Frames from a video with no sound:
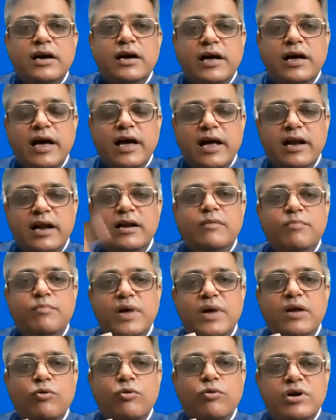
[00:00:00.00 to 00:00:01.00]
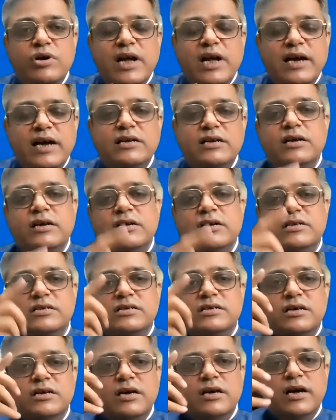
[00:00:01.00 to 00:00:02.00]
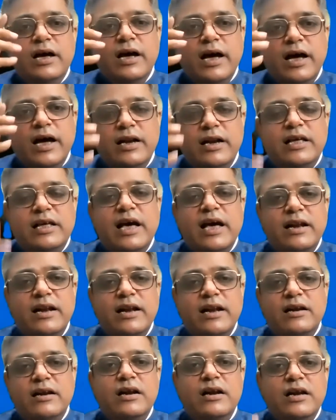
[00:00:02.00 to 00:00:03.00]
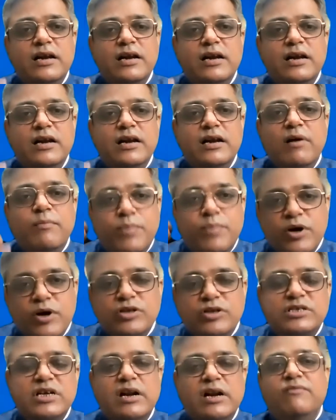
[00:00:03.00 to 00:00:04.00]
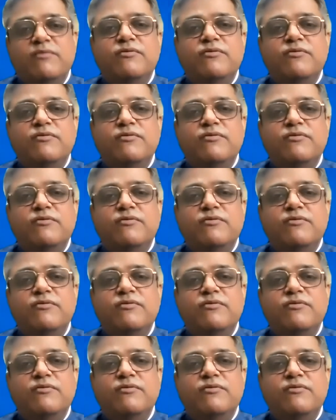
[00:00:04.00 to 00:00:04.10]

can be Rotaractors and can develop yourself.